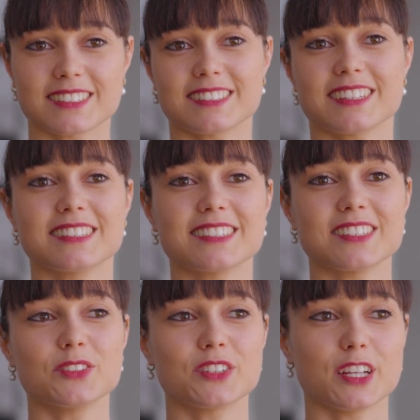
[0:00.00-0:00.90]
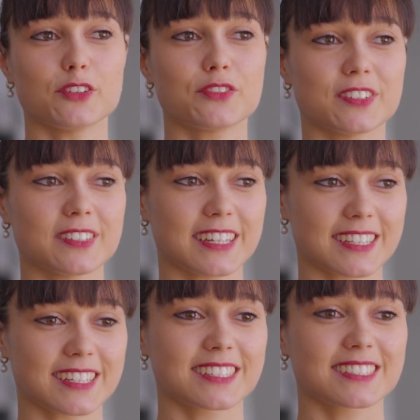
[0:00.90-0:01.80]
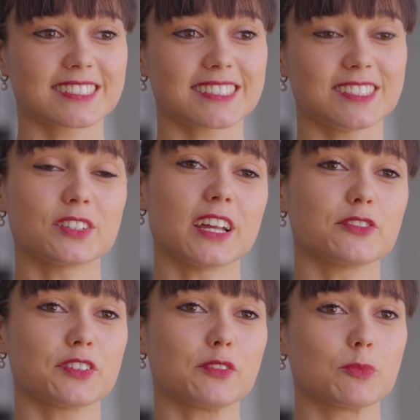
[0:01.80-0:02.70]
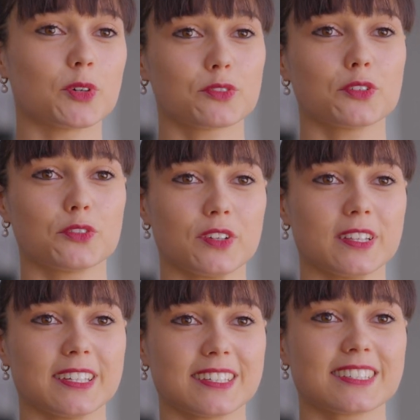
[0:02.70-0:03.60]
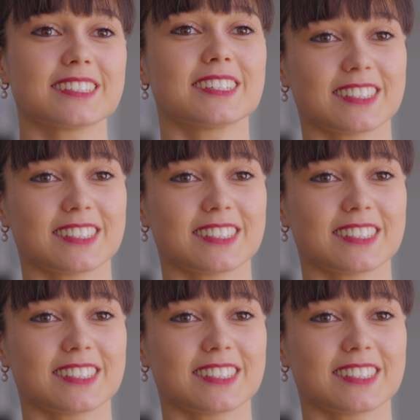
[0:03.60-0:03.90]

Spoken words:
then you really feel like your life even more fulfilling.